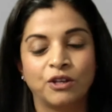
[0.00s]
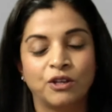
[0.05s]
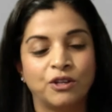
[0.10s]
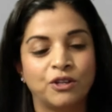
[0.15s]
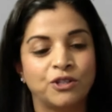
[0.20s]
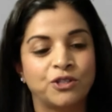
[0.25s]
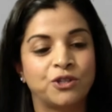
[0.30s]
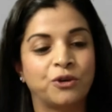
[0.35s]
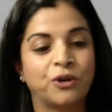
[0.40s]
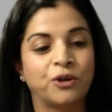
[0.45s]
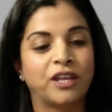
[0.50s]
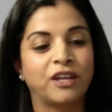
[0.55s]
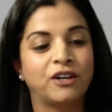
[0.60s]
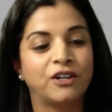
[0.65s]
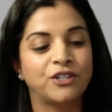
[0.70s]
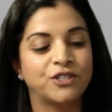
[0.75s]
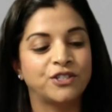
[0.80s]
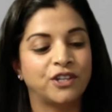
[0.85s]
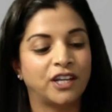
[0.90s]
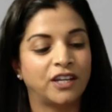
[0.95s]
So
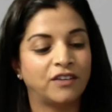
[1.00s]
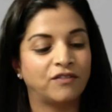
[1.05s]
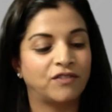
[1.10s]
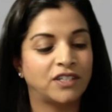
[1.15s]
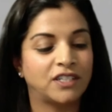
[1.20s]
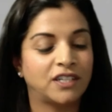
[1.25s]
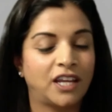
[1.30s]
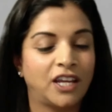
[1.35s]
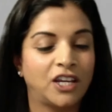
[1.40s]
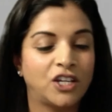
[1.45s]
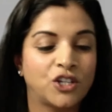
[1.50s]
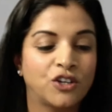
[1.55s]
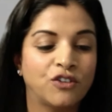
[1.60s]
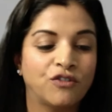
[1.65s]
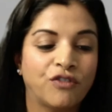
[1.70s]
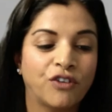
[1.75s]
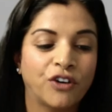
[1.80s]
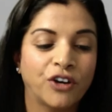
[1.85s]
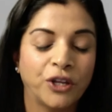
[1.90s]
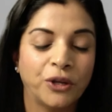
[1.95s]
here's the invitation
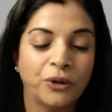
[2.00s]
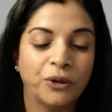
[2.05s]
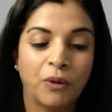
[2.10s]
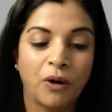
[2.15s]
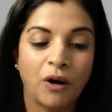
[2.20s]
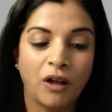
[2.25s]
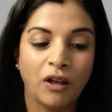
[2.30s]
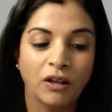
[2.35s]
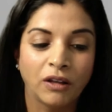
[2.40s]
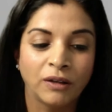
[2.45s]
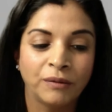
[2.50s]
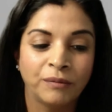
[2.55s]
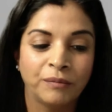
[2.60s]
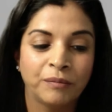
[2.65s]
for you all.